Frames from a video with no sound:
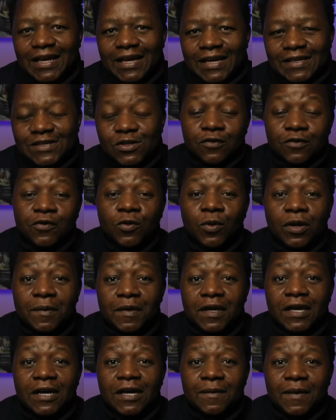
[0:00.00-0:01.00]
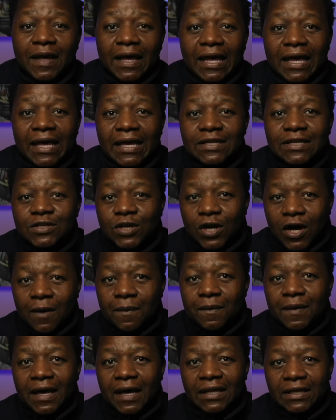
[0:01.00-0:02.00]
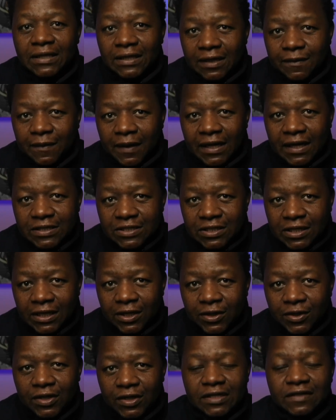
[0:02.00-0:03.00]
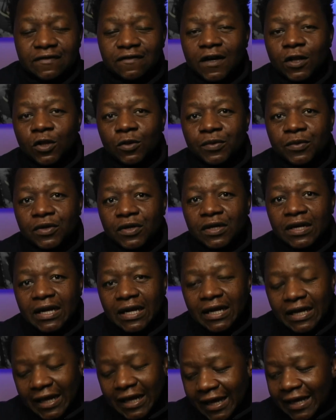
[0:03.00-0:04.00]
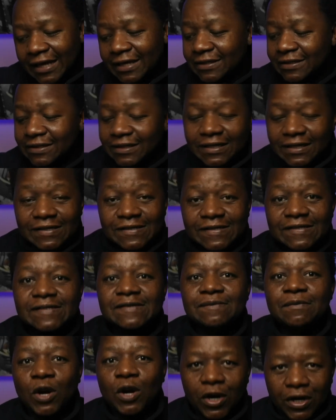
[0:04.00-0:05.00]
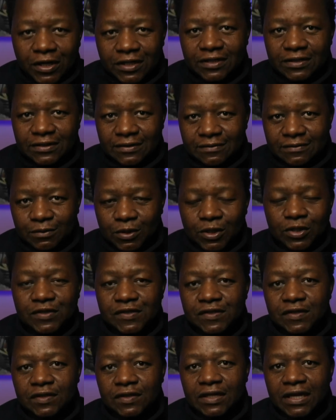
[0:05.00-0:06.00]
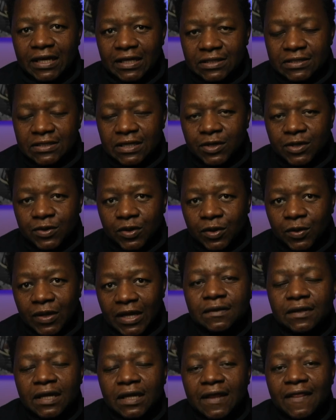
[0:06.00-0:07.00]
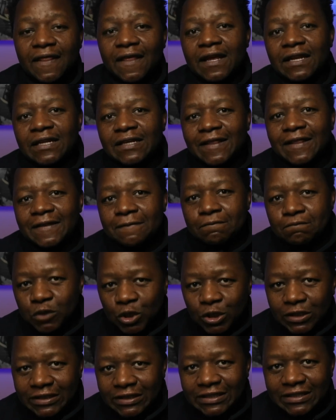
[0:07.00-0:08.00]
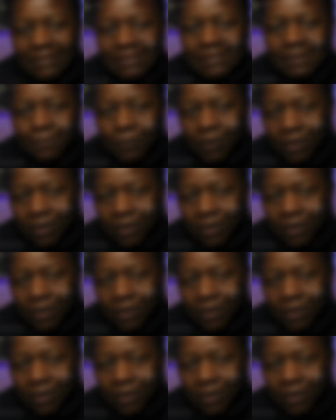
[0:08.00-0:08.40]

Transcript: So if you want to become a top LLM engineer, developer, and a smart person in general, then the book list I'm going to